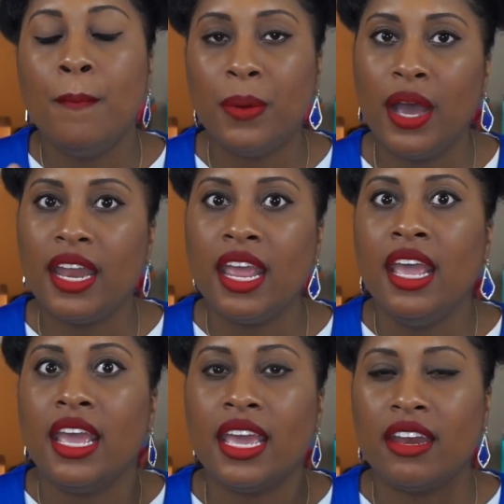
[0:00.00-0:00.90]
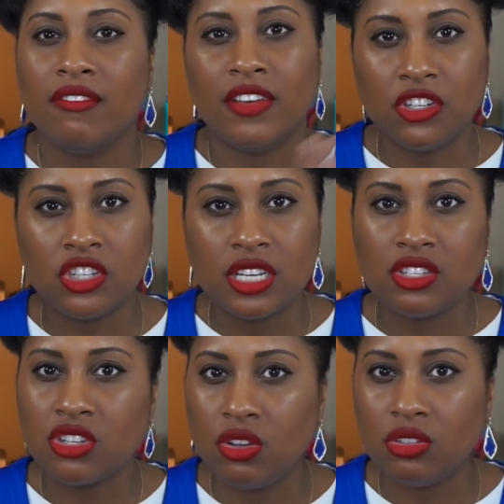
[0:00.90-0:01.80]
But it eventually
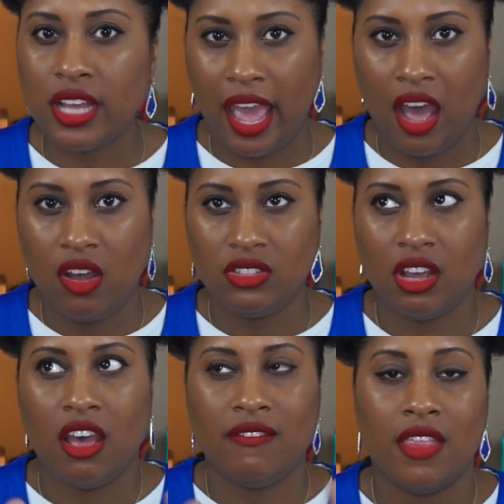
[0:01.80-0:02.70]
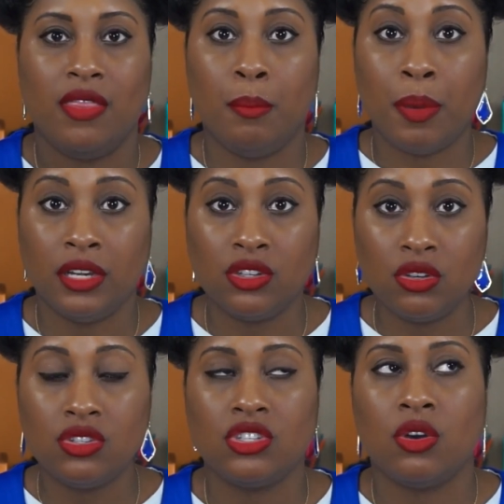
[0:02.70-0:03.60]
sold out of the bundles.